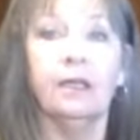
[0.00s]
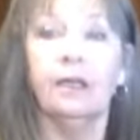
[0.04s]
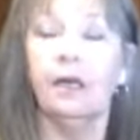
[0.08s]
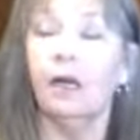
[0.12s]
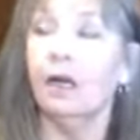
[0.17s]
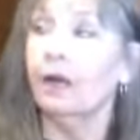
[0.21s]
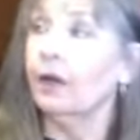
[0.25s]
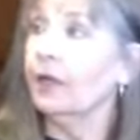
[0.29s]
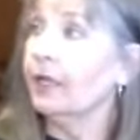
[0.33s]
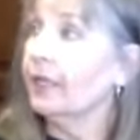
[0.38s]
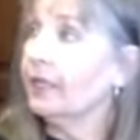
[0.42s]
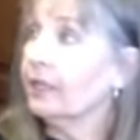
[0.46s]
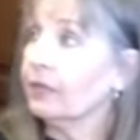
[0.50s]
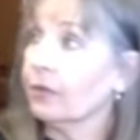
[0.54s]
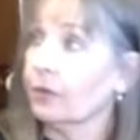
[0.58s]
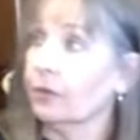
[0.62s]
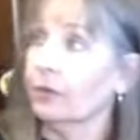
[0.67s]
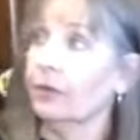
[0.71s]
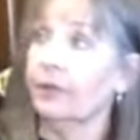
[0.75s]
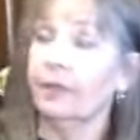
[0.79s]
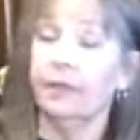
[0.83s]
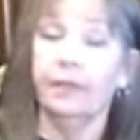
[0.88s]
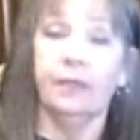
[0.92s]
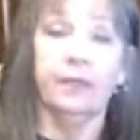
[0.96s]
either
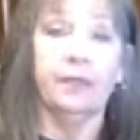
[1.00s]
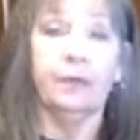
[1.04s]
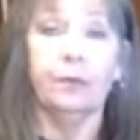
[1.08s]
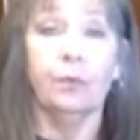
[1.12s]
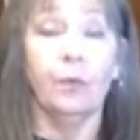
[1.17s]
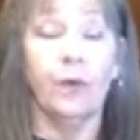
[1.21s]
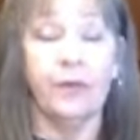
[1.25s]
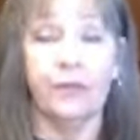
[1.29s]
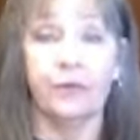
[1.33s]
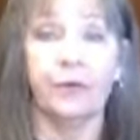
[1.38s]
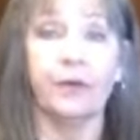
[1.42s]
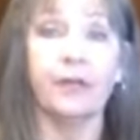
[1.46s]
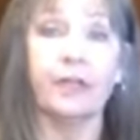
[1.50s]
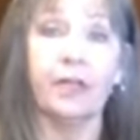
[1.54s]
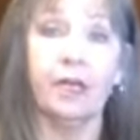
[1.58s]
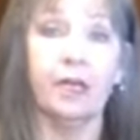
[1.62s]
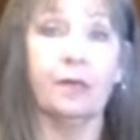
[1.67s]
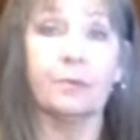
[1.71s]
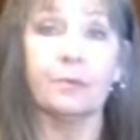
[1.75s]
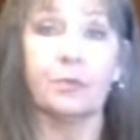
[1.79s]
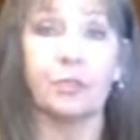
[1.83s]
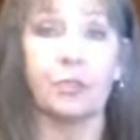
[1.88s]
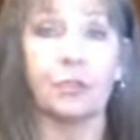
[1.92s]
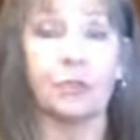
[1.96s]
whether it comes
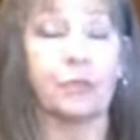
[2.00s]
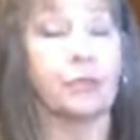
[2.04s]
through,